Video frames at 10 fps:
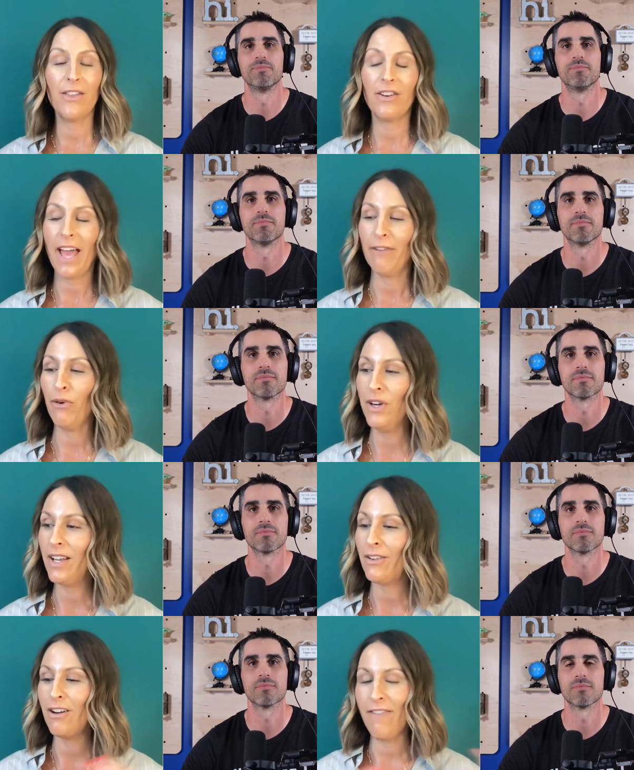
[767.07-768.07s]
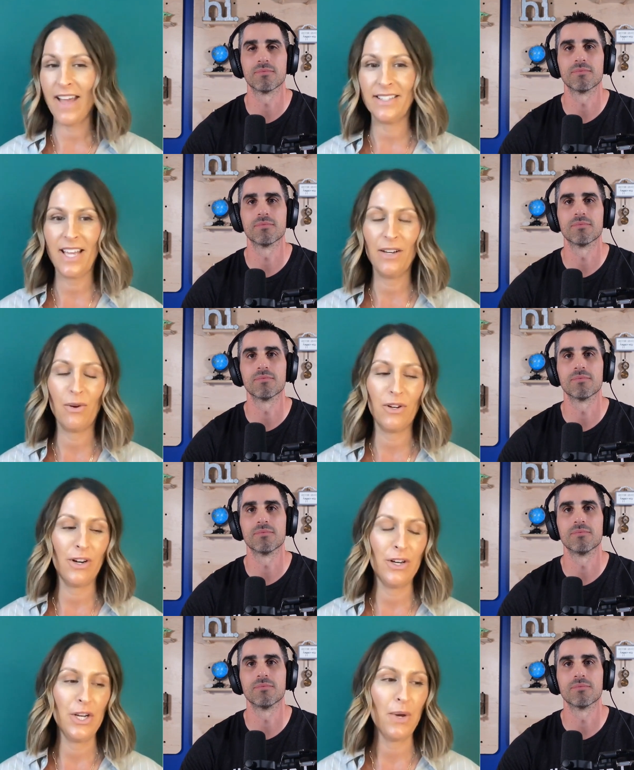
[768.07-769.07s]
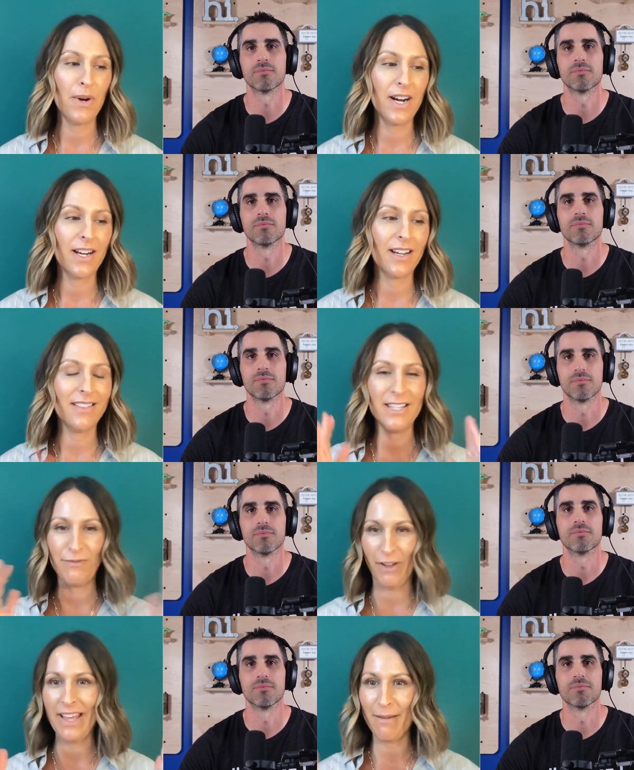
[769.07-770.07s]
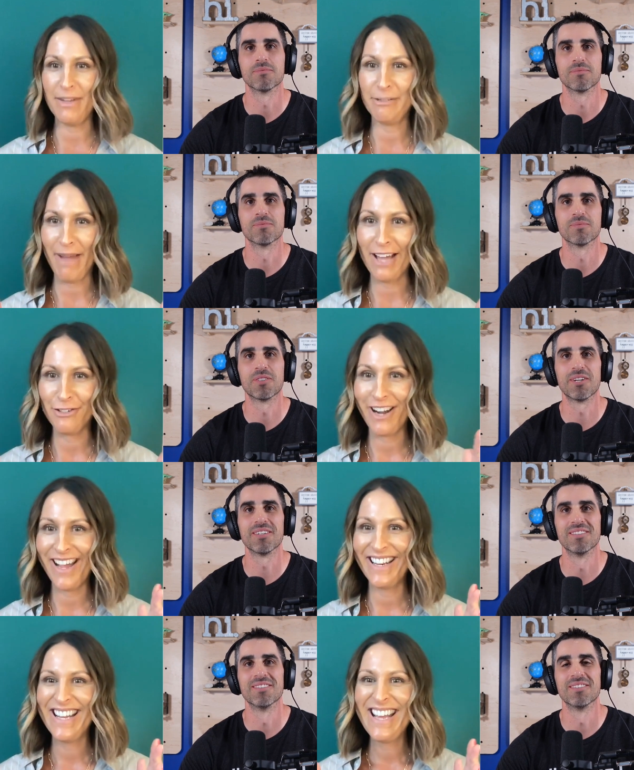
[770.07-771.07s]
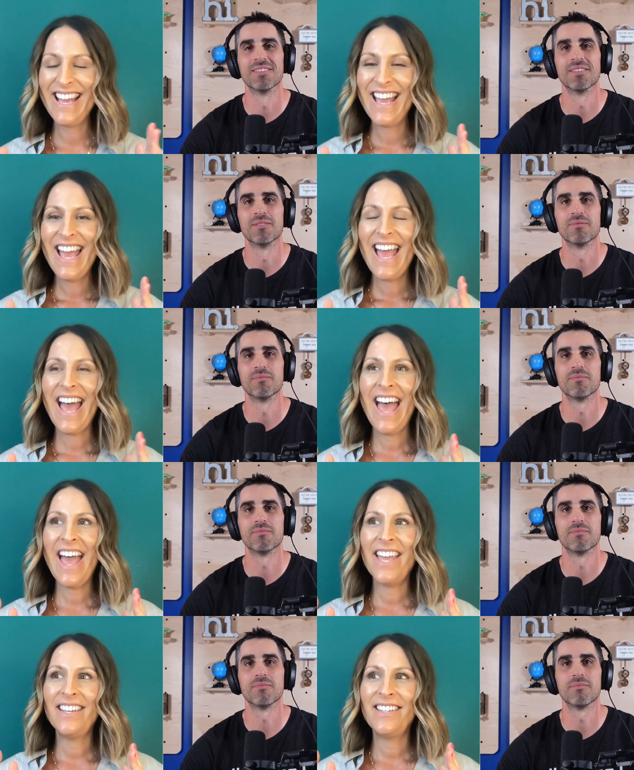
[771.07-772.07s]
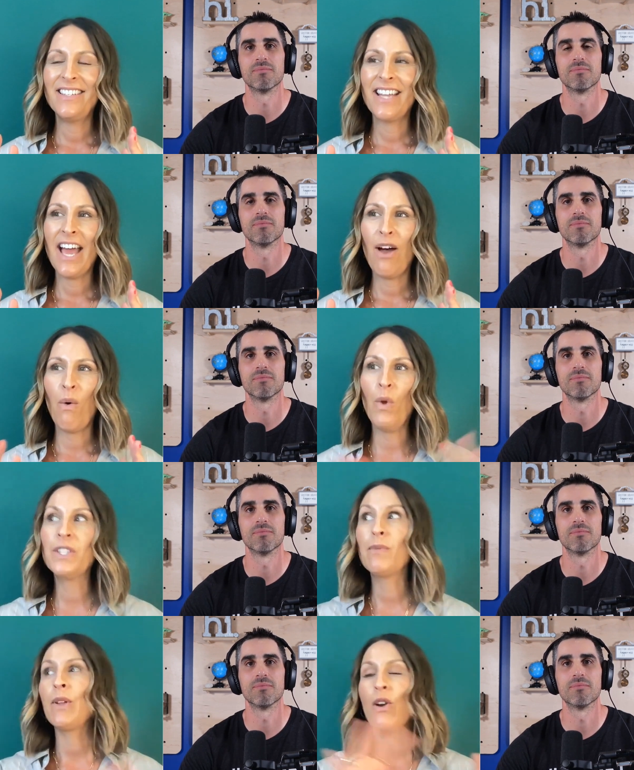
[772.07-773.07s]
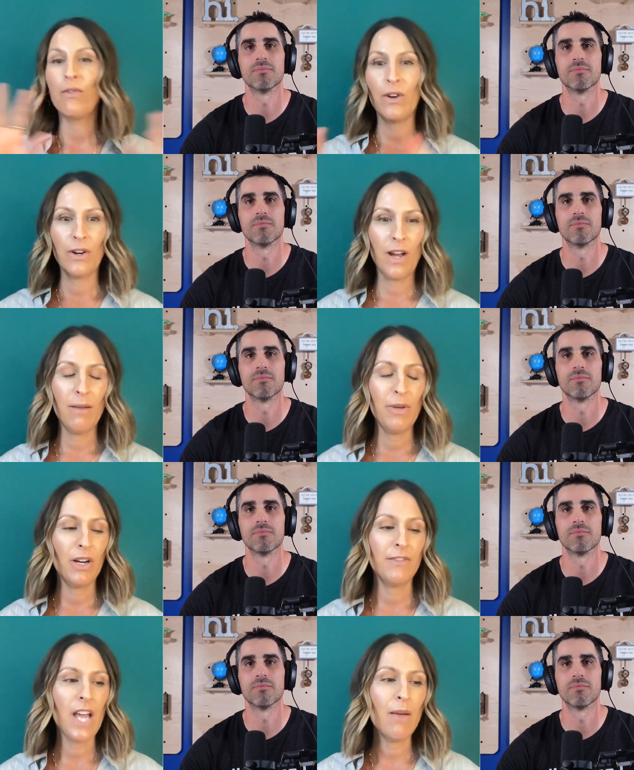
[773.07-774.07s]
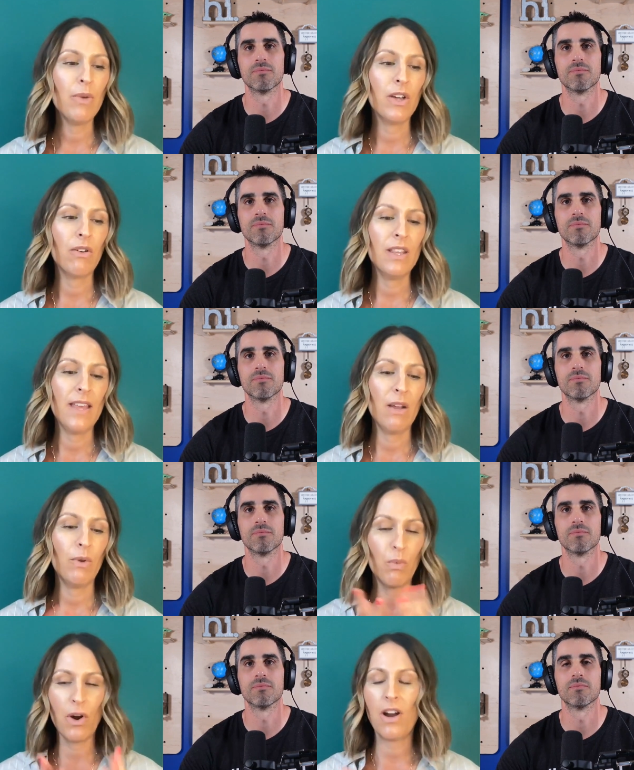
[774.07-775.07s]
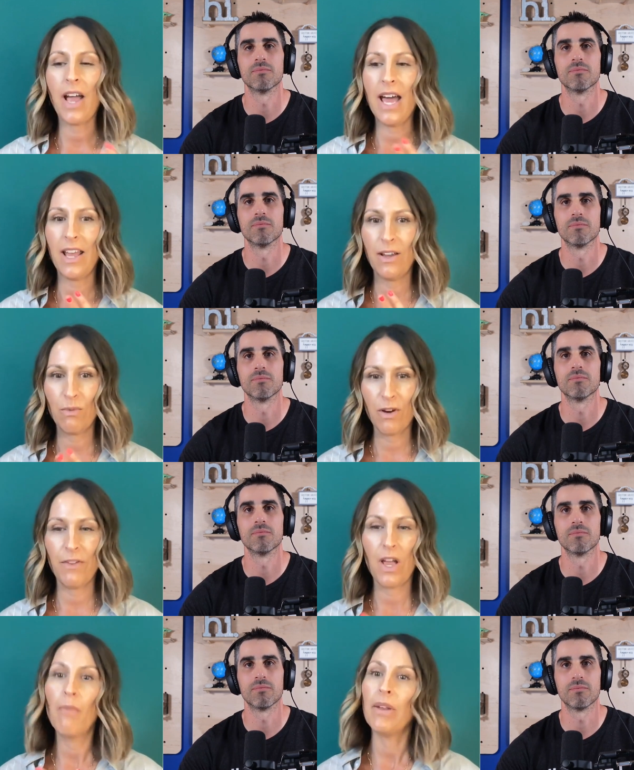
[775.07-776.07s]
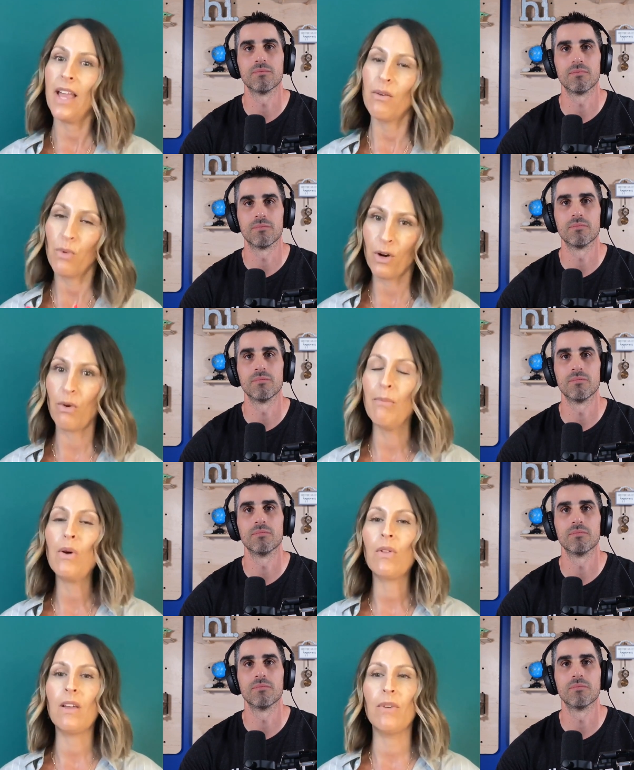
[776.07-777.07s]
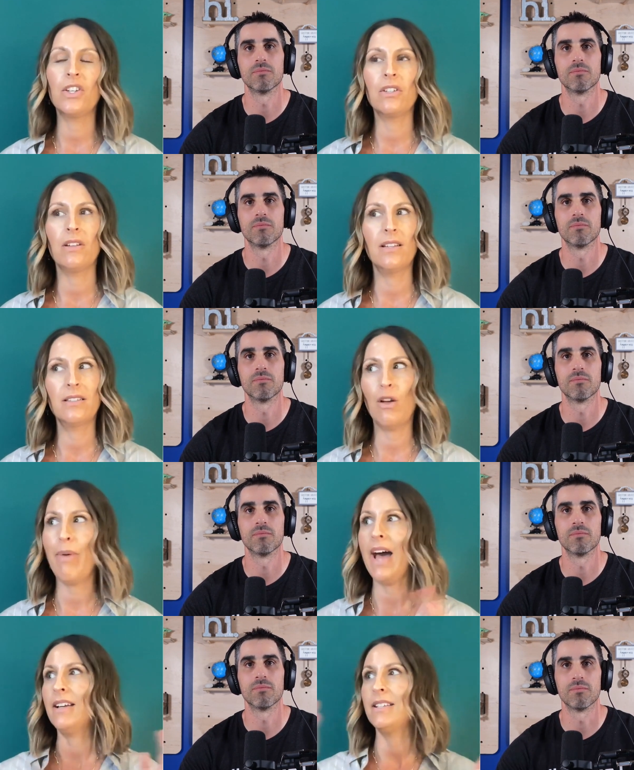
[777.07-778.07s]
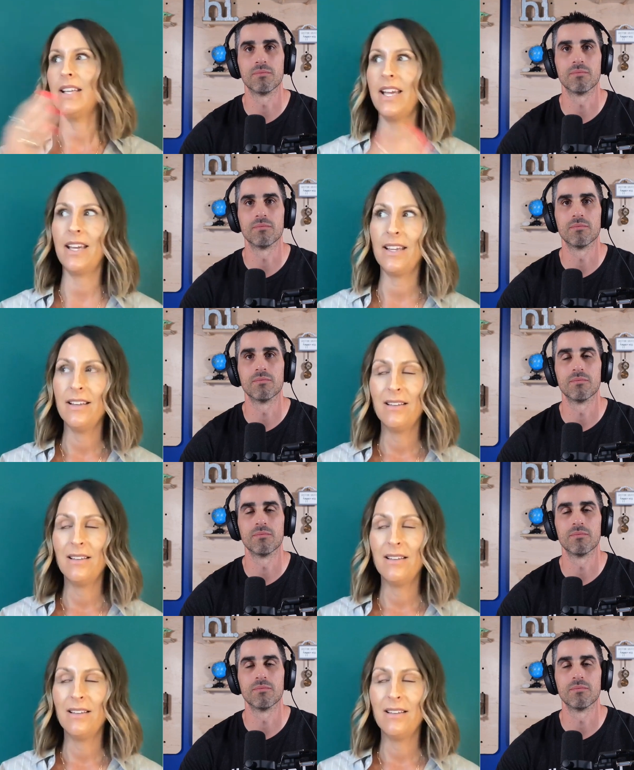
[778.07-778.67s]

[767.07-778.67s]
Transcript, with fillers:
Speaker 1: Southern California, LearnVest headquartered in New York. These feel like a mismatch, right? And ultimately, over a period of time, we agreed that it would work and I could work for the company and work remotely, which let's go back to like